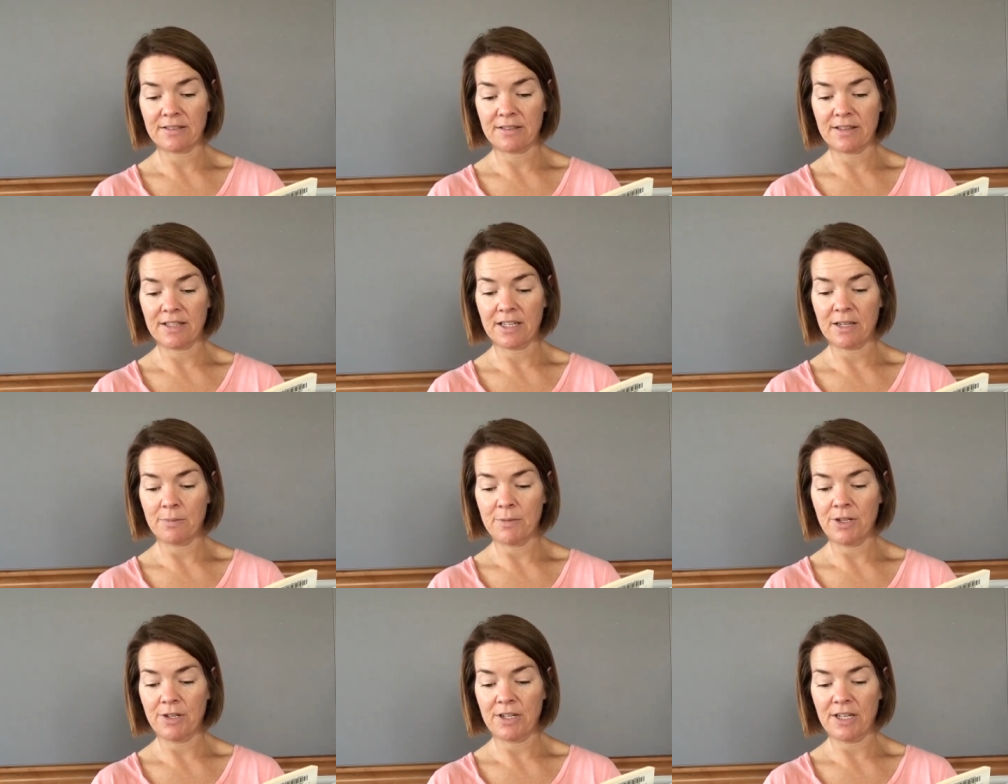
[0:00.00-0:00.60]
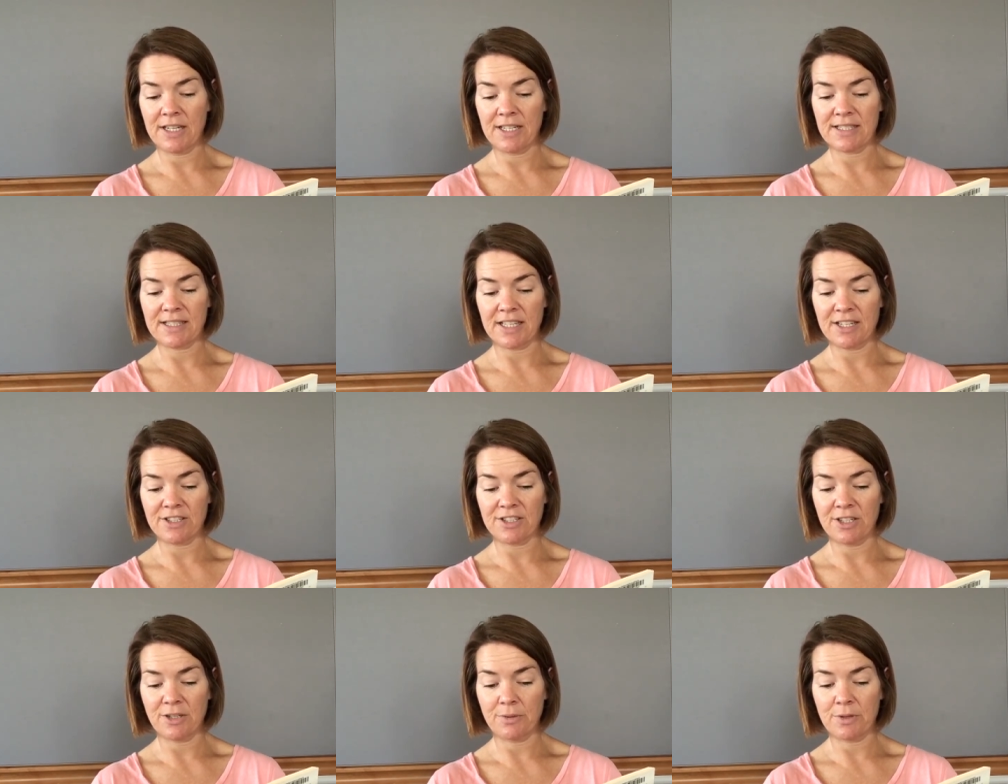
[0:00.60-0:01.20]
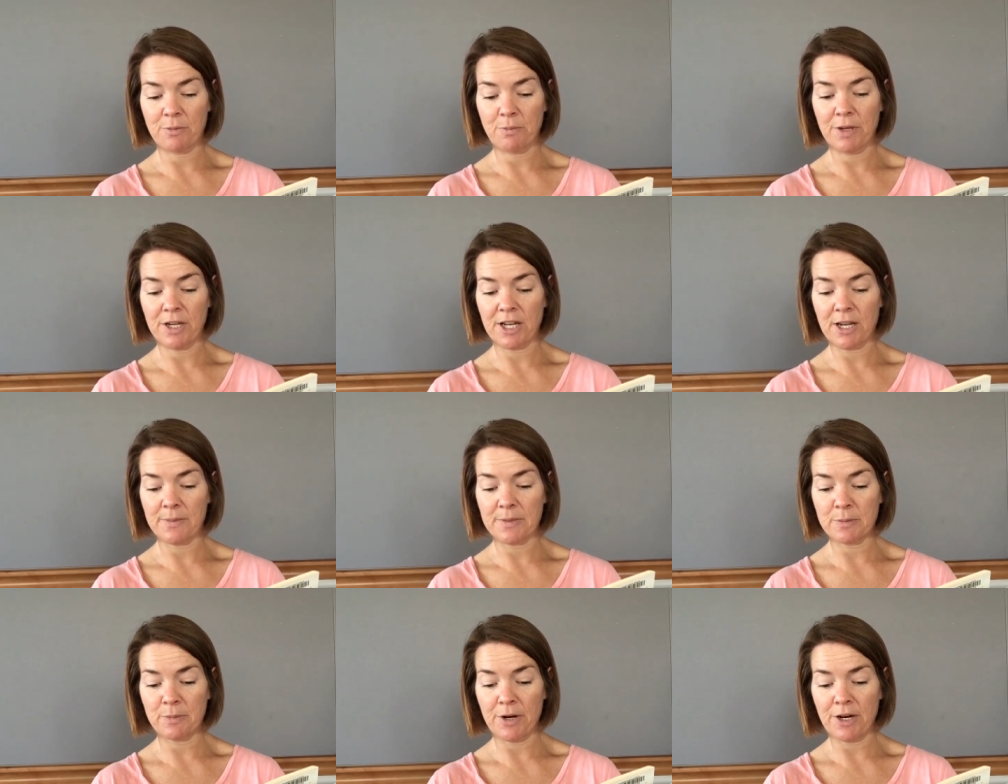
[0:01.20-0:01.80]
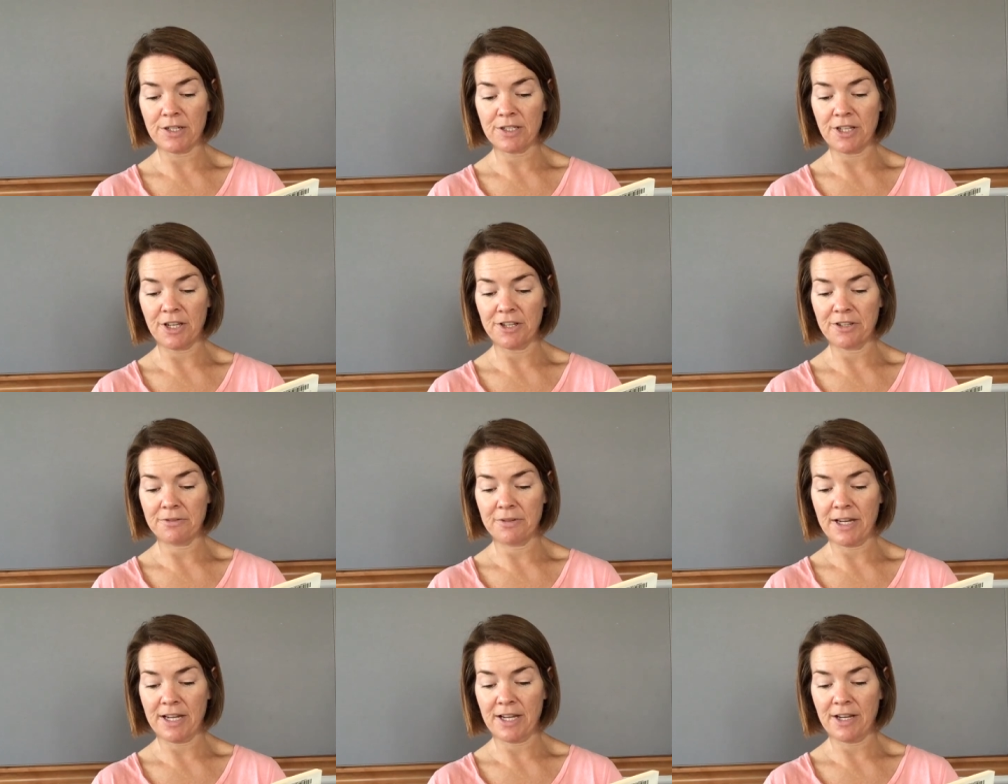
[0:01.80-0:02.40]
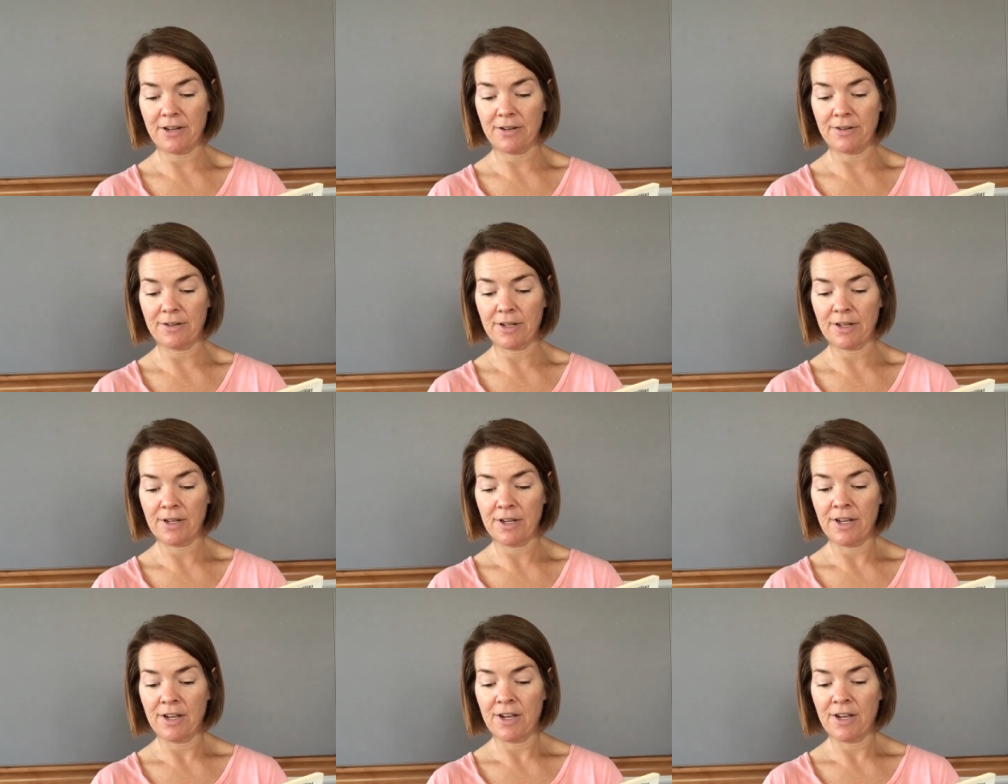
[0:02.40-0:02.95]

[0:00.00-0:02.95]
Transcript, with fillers: the community center with pickups parked all around,